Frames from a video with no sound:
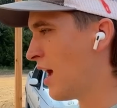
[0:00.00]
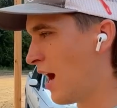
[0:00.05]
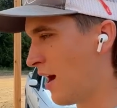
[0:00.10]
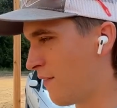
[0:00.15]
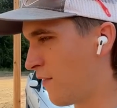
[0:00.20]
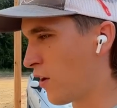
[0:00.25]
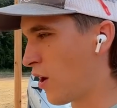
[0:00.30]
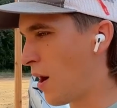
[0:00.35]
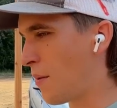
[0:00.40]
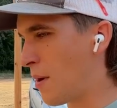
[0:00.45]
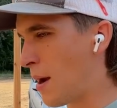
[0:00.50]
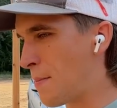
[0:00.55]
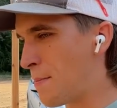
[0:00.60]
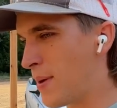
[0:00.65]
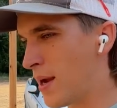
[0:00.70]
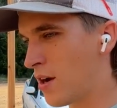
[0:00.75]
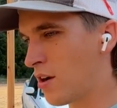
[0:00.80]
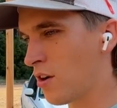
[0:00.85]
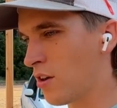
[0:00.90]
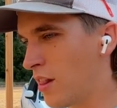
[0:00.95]
forgot my
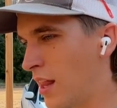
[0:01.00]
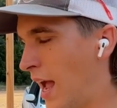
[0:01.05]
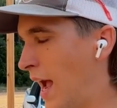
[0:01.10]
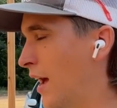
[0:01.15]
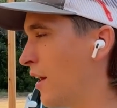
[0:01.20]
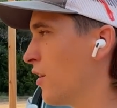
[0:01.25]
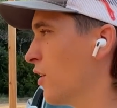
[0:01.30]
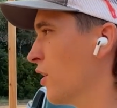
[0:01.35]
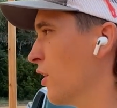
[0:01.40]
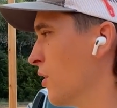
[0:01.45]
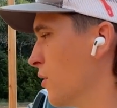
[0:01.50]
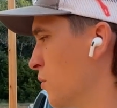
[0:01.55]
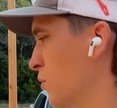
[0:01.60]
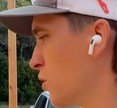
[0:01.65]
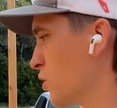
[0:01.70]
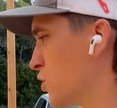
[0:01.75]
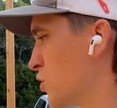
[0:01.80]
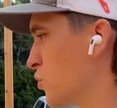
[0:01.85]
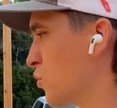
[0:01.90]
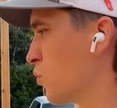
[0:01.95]
bigger ladder,
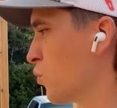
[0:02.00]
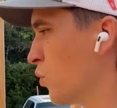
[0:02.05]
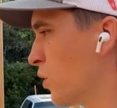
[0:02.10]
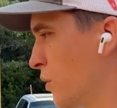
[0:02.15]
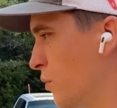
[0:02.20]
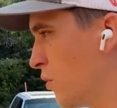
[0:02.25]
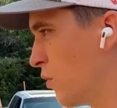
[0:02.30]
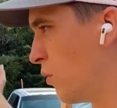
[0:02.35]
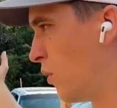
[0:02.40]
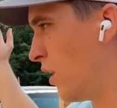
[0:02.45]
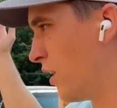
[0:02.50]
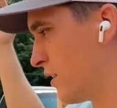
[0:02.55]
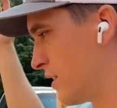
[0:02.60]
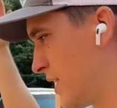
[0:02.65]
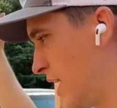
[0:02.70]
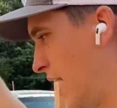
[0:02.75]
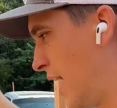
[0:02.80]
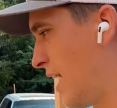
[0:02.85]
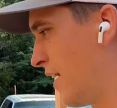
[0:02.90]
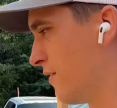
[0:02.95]
which we will want
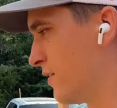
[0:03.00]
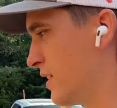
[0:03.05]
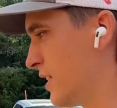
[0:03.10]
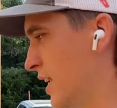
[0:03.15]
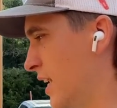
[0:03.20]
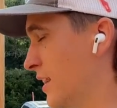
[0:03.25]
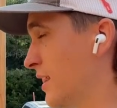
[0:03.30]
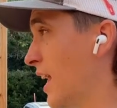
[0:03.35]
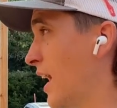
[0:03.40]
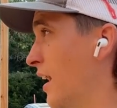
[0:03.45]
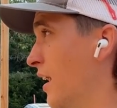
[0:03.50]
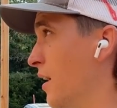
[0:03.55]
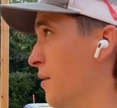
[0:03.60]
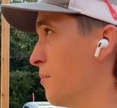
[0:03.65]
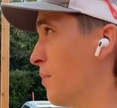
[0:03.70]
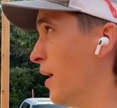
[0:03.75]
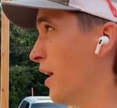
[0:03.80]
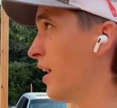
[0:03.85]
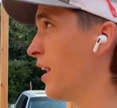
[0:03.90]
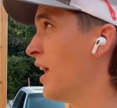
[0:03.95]
to have to get that
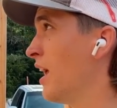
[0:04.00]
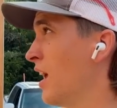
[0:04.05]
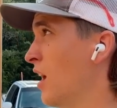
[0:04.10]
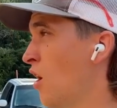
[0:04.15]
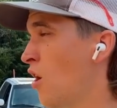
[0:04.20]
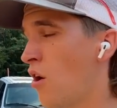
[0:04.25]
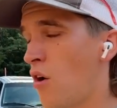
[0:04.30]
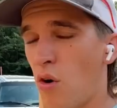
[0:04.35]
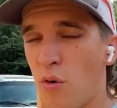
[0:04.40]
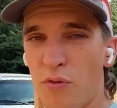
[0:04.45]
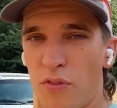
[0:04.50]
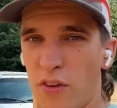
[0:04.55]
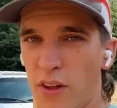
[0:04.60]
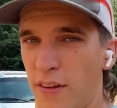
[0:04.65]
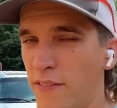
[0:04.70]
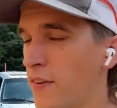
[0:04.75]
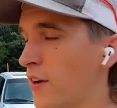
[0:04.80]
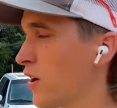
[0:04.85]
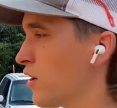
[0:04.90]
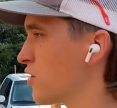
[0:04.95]
up, but hopefully,
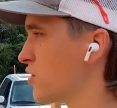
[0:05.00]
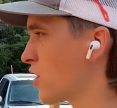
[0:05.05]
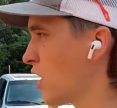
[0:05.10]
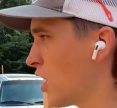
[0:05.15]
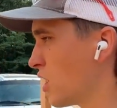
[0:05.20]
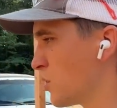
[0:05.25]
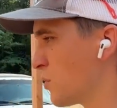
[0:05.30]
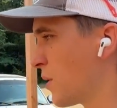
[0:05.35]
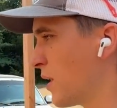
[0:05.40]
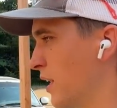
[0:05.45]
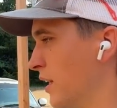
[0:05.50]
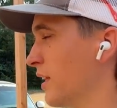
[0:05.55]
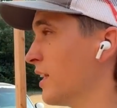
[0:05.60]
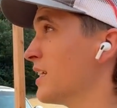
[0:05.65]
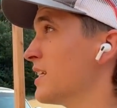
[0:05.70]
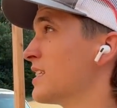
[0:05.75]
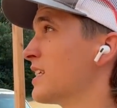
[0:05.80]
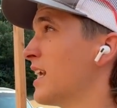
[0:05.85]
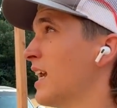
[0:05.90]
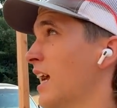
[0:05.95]
fingers crossed, we can at
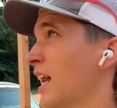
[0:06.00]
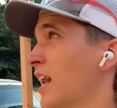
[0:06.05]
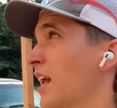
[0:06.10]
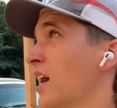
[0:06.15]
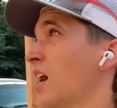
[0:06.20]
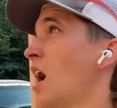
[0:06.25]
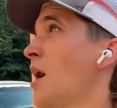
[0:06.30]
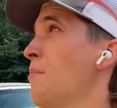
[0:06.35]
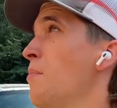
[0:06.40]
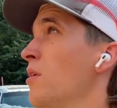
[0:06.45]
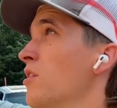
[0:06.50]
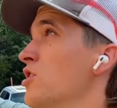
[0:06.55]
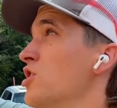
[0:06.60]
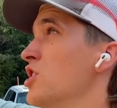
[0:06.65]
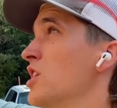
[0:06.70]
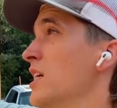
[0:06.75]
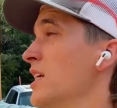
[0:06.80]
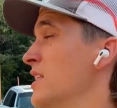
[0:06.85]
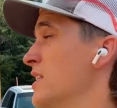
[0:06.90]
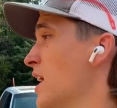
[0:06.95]
least get a couple of
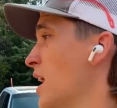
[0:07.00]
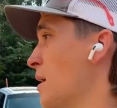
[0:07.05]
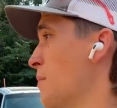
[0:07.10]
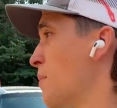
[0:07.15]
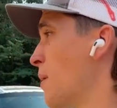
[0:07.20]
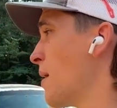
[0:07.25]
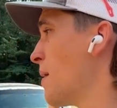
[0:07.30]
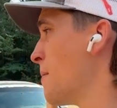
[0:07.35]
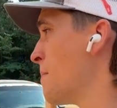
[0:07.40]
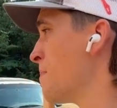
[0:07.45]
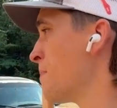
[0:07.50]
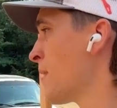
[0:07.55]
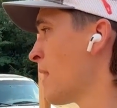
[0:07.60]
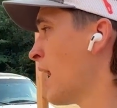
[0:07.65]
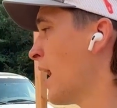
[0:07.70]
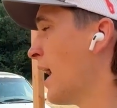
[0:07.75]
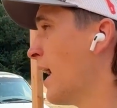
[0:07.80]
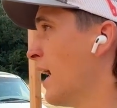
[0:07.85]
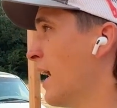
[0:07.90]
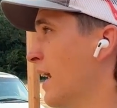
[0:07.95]
sheets up
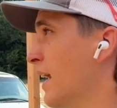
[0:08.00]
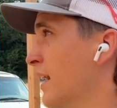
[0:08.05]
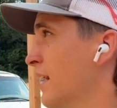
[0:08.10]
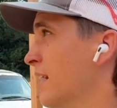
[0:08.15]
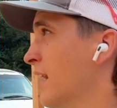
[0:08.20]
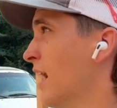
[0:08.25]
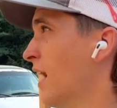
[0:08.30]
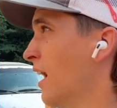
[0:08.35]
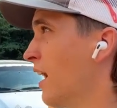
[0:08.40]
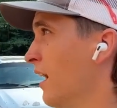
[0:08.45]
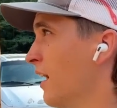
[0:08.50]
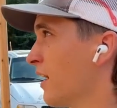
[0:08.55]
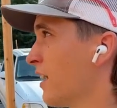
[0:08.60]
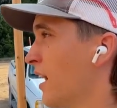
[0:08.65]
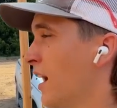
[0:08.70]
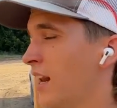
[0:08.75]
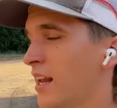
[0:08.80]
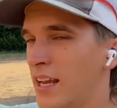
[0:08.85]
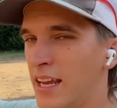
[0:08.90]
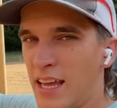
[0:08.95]
and
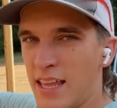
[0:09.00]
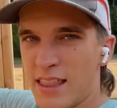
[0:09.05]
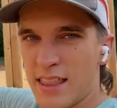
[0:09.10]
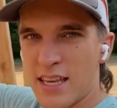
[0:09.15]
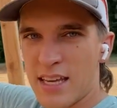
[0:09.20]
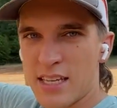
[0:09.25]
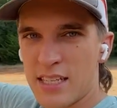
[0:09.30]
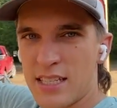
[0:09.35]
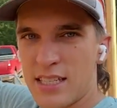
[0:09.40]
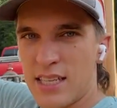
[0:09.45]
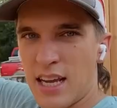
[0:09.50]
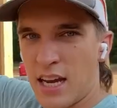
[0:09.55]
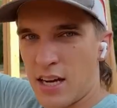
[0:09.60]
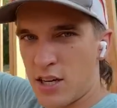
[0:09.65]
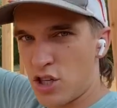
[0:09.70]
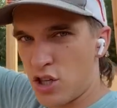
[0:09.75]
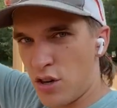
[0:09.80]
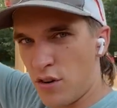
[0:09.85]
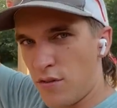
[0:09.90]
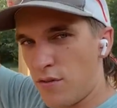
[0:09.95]
kind of get this
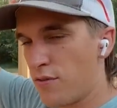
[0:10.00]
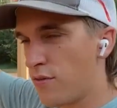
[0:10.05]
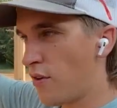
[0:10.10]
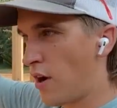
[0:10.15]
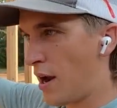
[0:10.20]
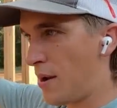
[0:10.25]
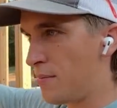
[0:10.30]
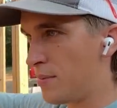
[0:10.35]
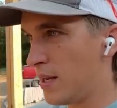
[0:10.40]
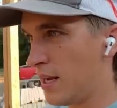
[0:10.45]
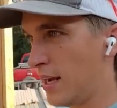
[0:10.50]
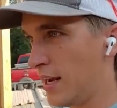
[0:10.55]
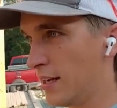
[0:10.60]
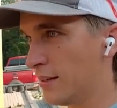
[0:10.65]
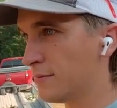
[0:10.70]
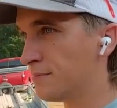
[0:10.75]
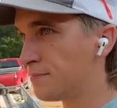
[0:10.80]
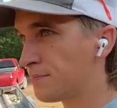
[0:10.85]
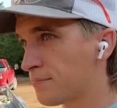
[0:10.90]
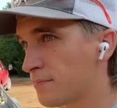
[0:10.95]
section framed in
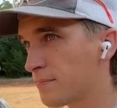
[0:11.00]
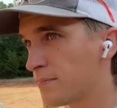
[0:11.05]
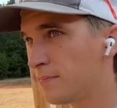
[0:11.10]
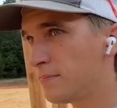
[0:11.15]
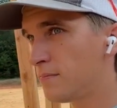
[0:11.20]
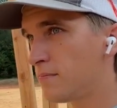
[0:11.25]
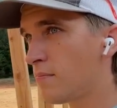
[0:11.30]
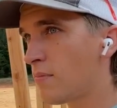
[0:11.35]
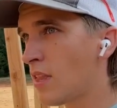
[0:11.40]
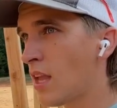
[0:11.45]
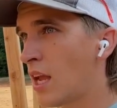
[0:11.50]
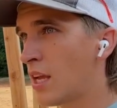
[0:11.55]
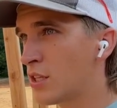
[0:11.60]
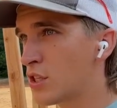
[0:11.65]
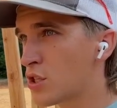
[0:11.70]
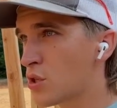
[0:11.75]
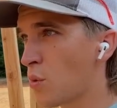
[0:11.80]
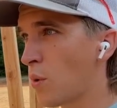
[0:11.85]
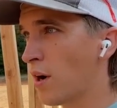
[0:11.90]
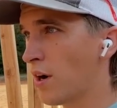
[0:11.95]
and
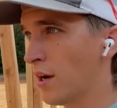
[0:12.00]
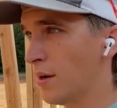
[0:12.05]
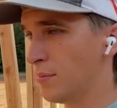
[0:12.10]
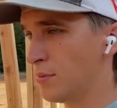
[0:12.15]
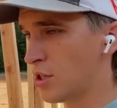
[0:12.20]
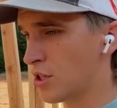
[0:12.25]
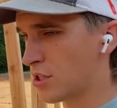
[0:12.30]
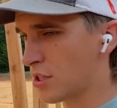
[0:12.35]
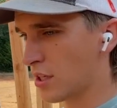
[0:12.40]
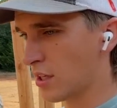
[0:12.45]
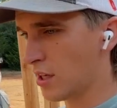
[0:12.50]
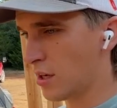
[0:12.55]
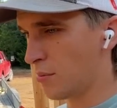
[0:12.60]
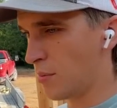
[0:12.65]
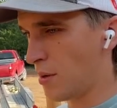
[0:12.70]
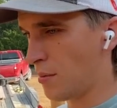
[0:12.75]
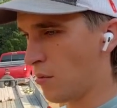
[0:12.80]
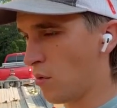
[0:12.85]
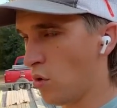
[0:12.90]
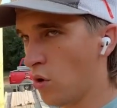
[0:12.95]
squared up just a little
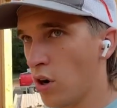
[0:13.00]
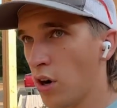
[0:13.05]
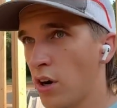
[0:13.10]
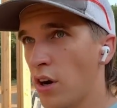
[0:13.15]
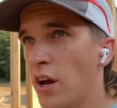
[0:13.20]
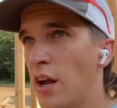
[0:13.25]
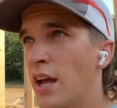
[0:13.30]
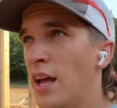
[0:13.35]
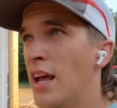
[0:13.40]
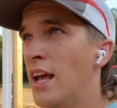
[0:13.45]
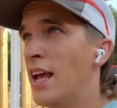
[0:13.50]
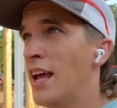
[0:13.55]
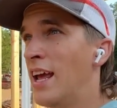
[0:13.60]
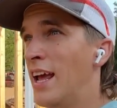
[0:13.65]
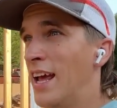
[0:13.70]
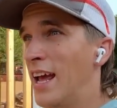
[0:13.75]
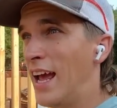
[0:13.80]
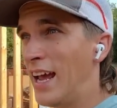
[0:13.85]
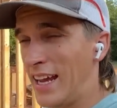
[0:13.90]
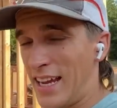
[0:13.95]
bit more
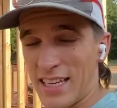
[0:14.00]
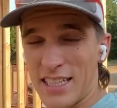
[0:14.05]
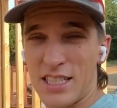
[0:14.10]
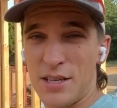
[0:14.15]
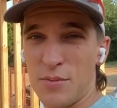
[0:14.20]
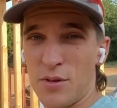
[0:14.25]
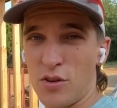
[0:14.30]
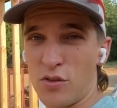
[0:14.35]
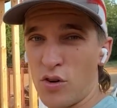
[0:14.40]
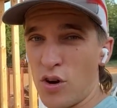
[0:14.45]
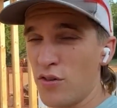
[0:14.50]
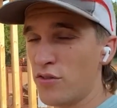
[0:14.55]
and get some of the roof